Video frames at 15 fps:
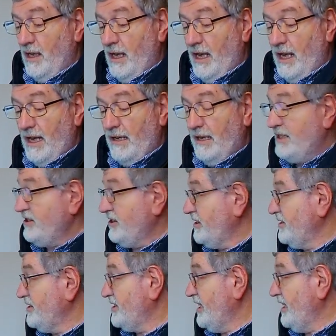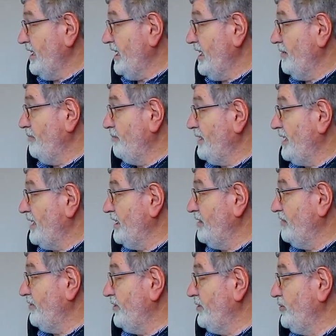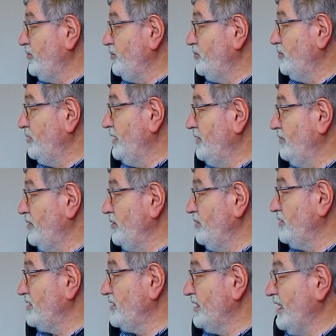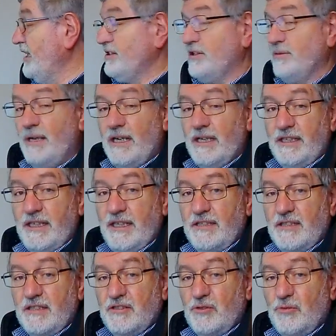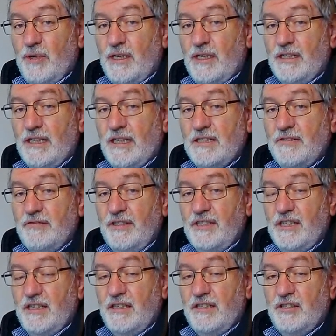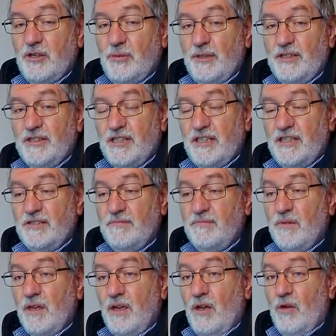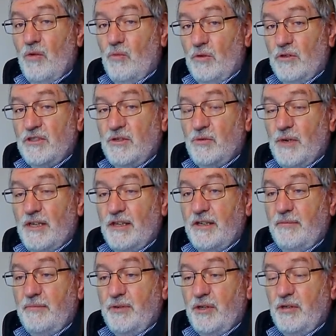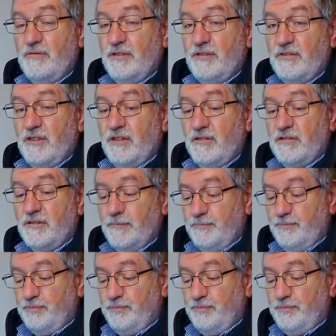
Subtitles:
As you can see, I'm planning a few routes and getting some ideas as to where I'd like to visit this coming season, once the weather improves of course.